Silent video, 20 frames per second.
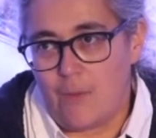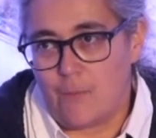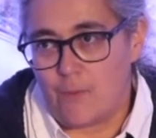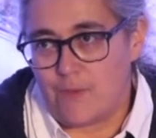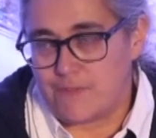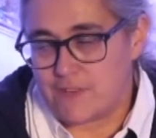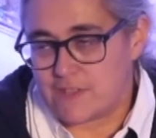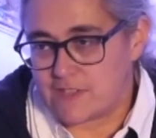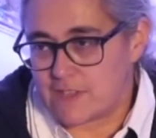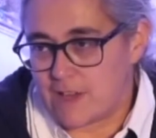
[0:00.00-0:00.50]

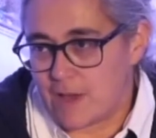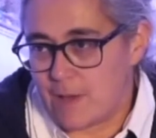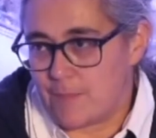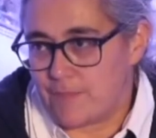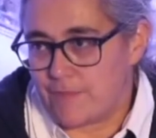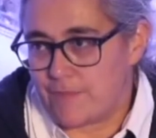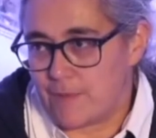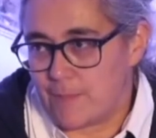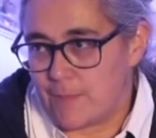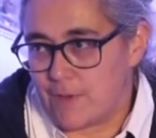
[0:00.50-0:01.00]
We've just
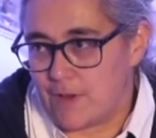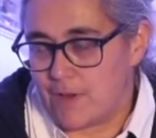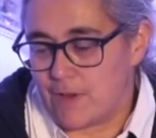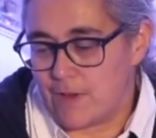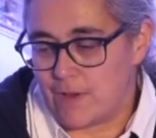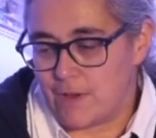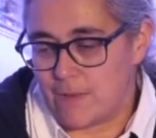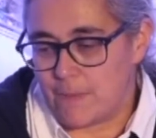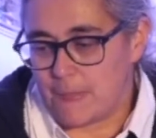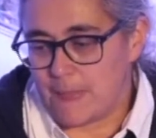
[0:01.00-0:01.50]
come from
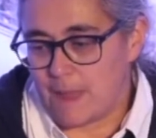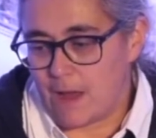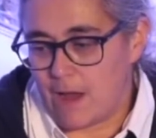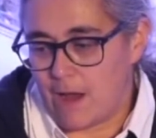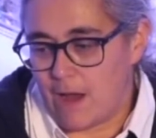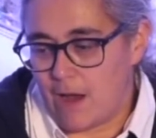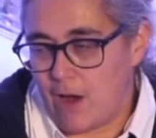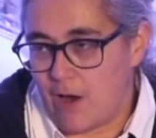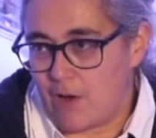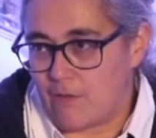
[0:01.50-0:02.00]

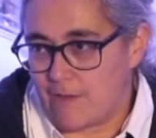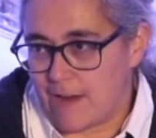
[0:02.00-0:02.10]
our